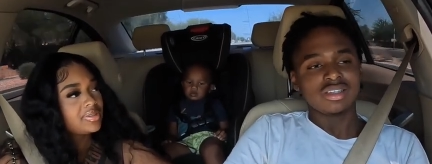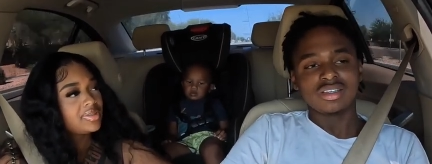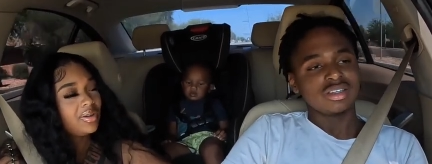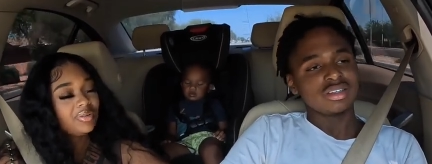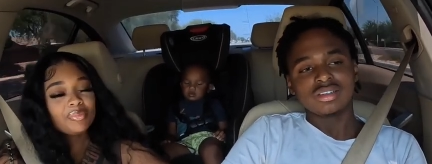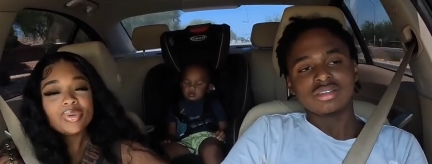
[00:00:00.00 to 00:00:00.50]

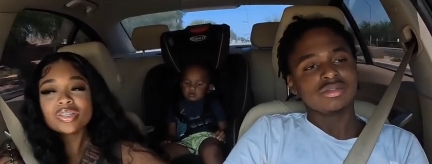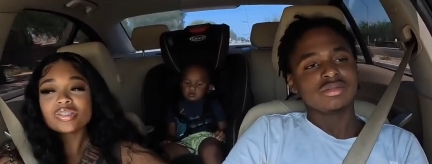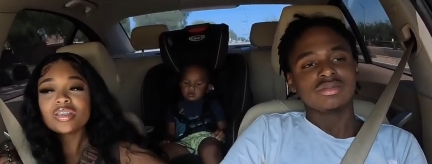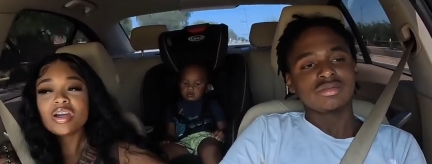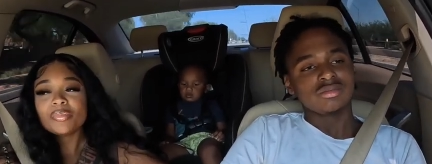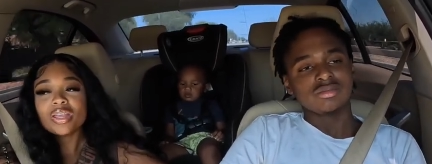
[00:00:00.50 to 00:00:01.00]
Speaker 1: So you mean
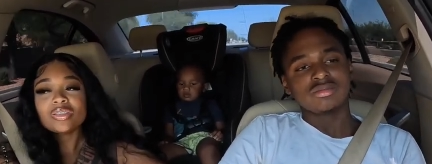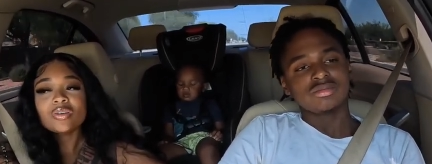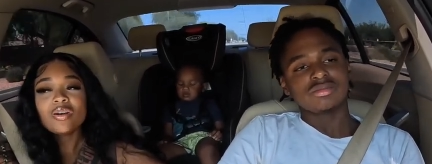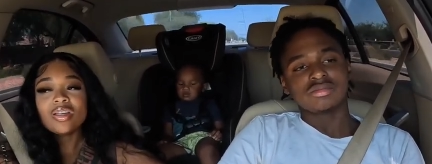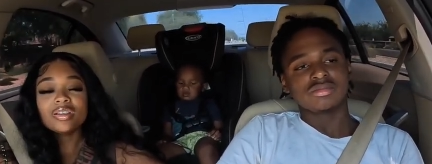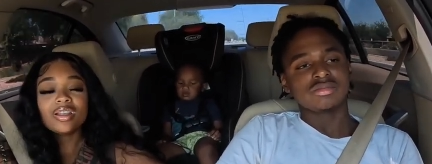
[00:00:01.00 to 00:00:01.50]
to tell me
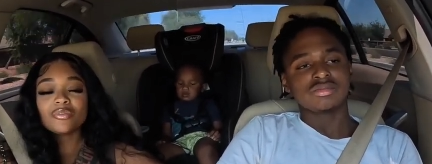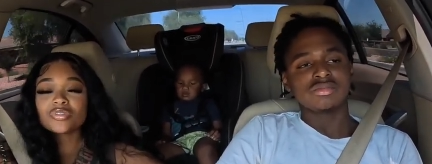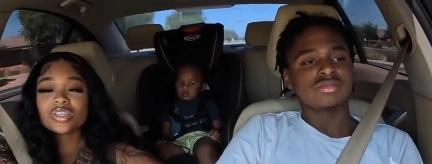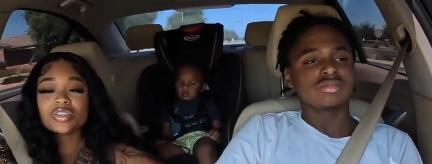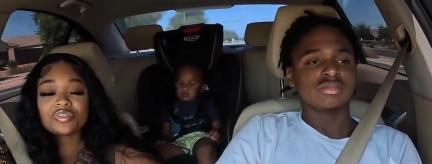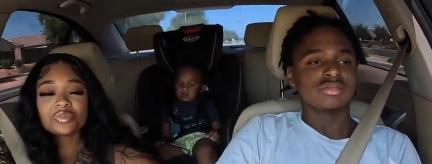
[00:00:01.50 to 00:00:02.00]
after all the
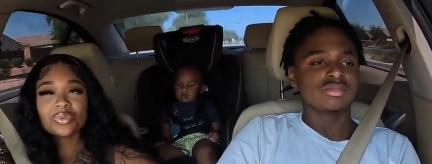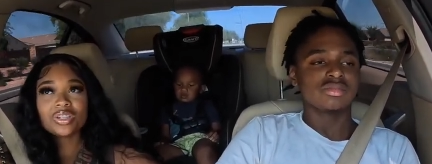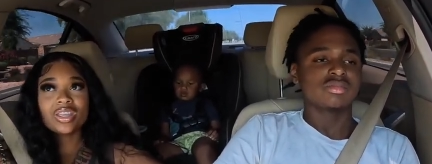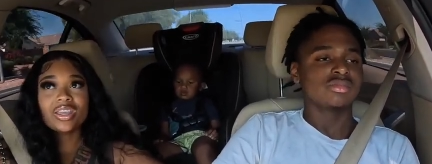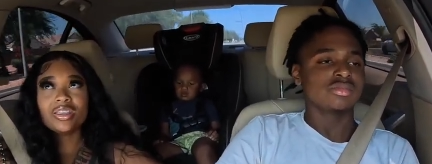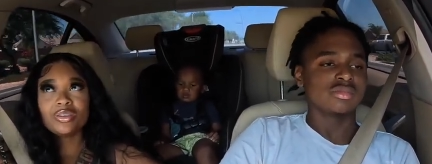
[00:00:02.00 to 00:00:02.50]
conversations
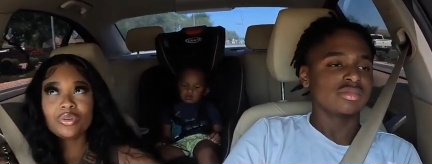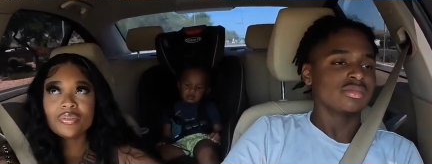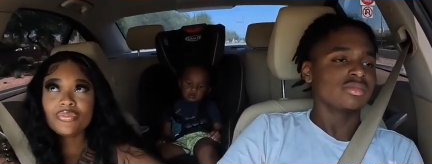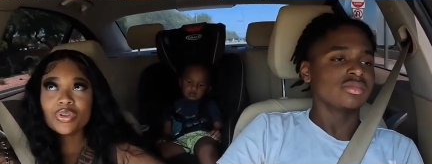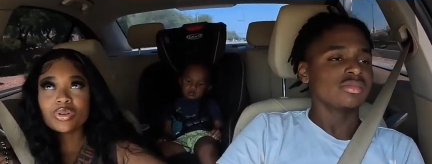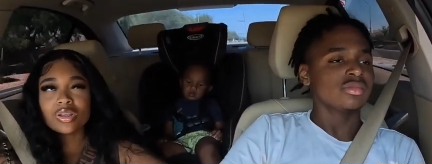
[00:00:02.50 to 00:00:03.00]
we had, you
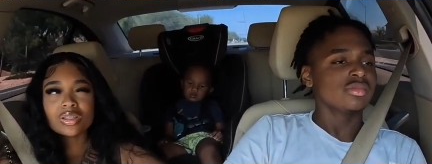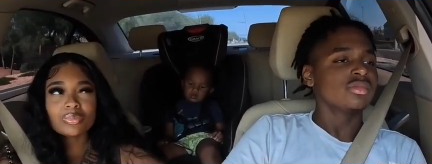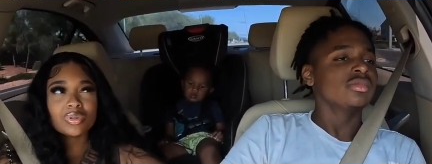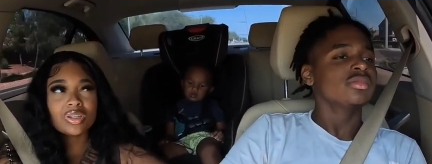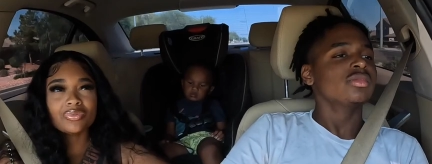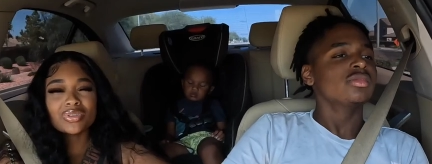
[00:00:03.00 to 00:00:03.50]
didn't feel
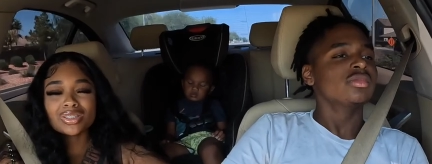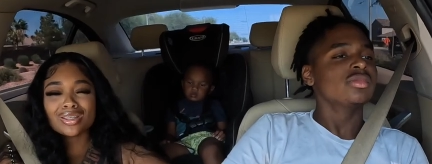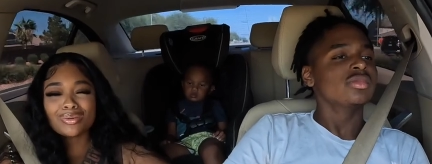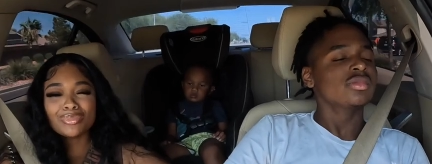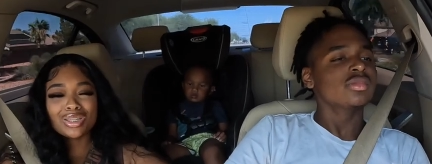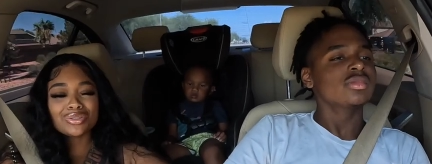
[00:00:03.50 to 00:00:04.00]
comfortable enough to
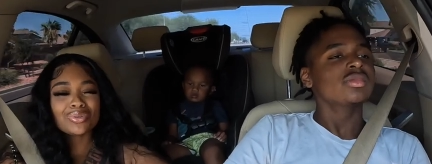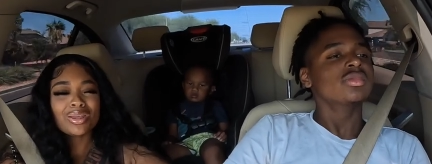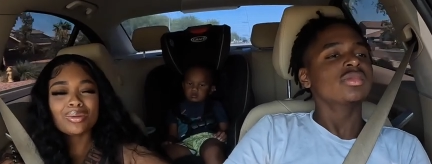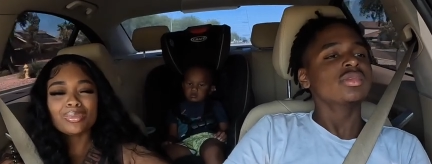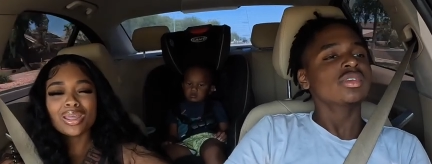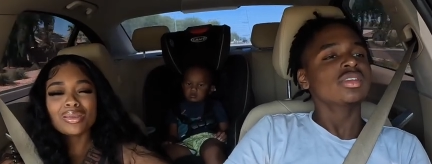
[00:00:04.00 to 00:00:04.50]
tell me that you
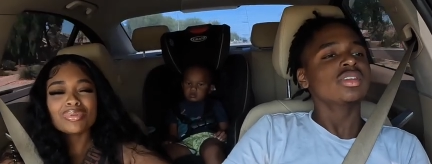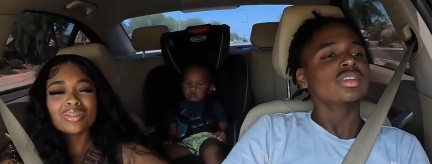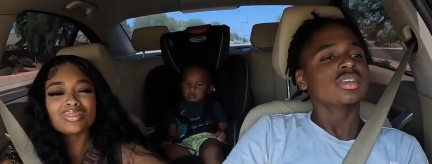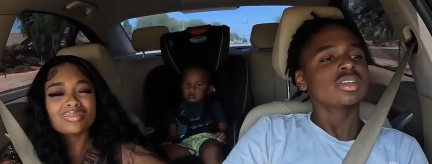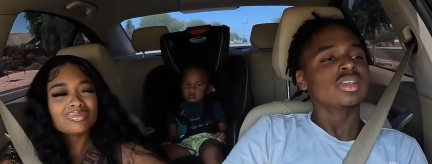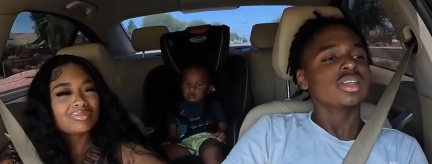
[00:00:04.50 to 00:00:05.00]
had a baby?
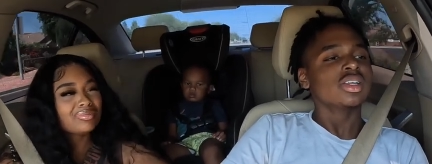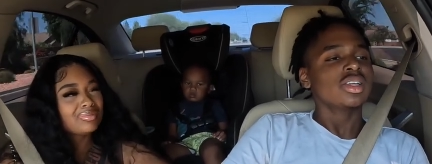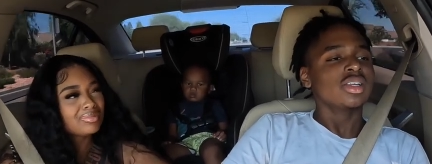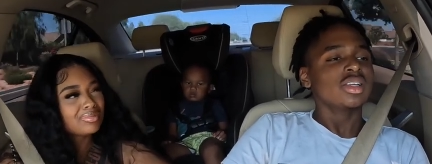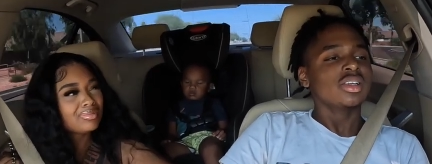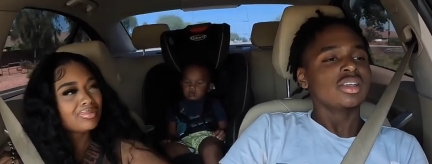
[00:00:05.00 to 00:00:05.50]

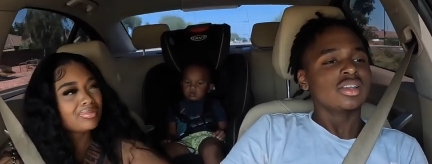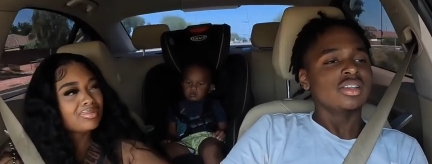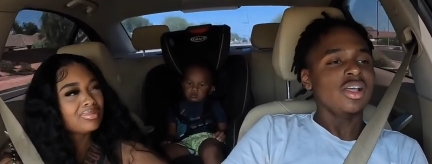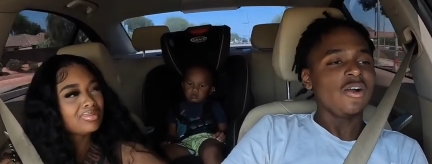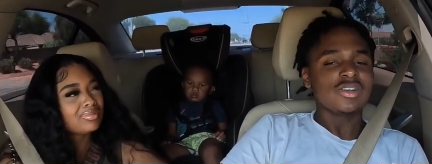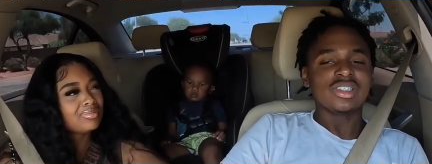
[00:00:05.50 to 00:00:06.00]

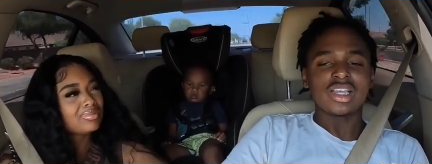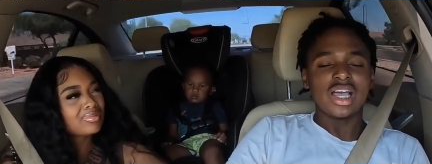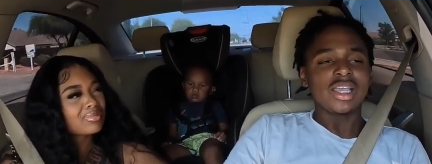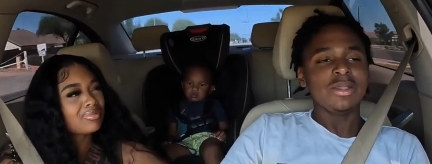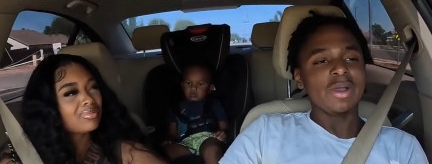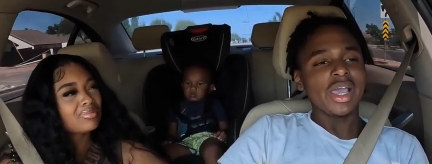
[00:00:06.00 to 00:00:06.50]
No, but look
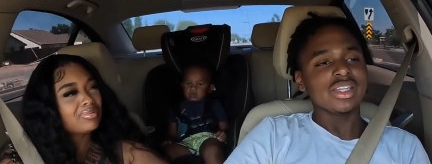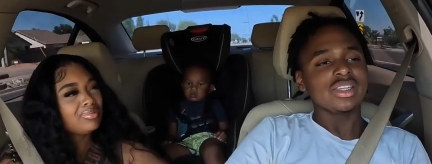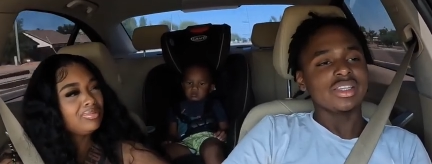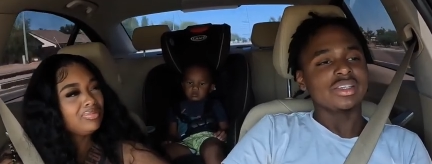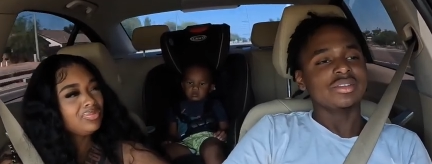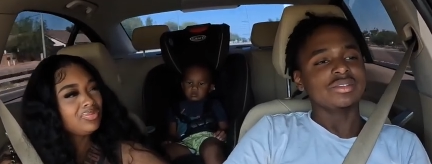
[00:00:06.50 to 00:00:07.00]
how you
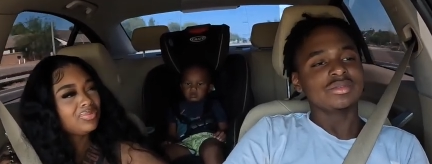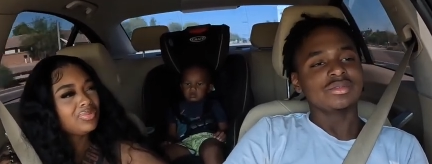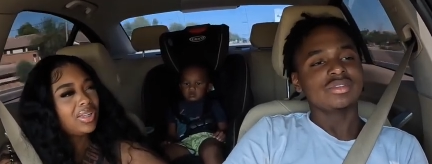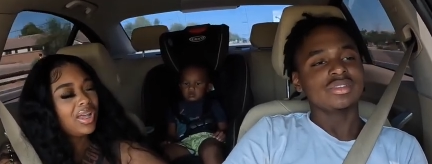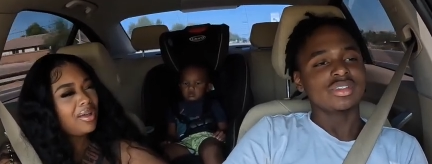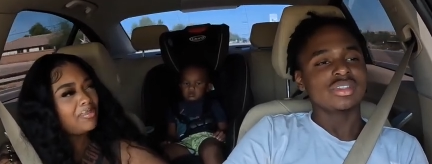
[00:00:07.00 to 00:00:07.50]

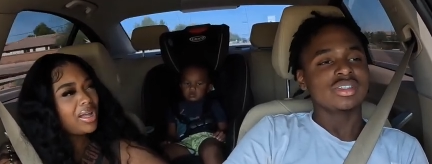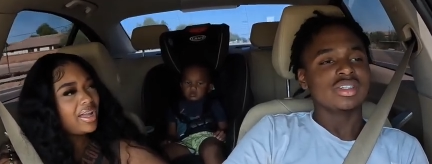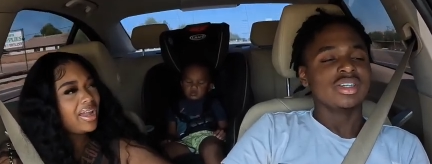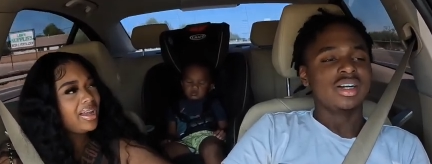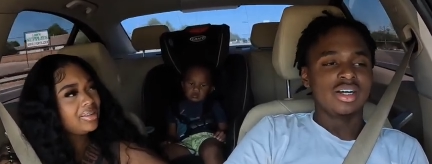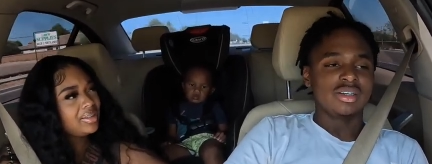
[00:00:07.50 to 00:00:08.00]
acting. How am
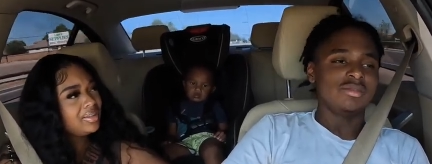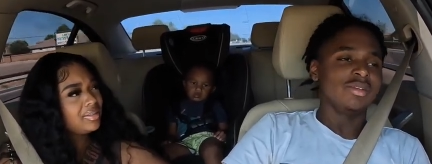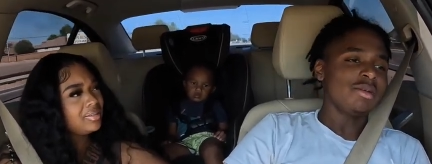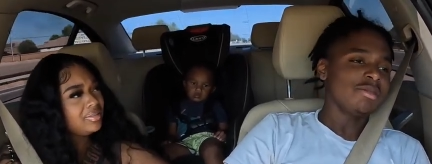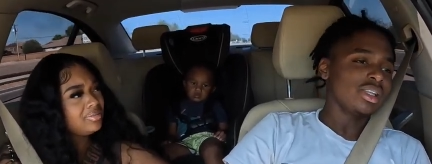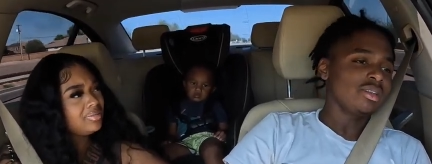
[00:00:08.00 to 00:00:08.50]
I
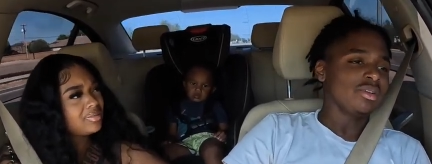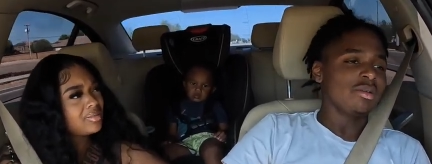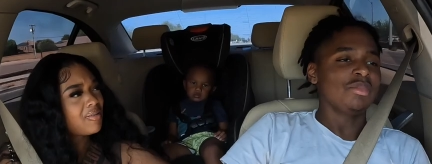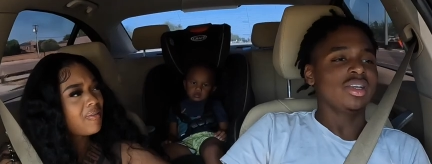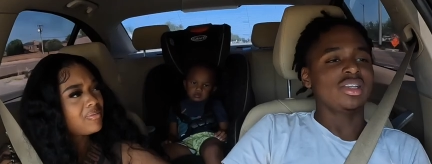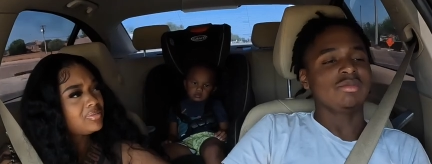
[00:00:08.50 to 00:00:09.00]
acting? I'm about to
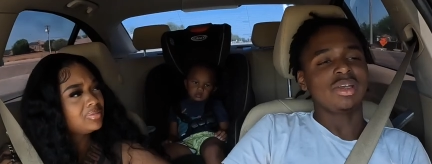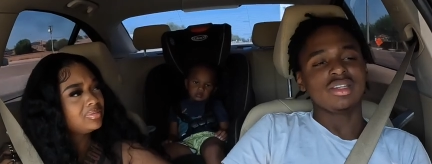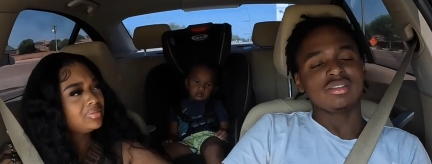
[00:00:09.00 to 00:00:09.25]
look But...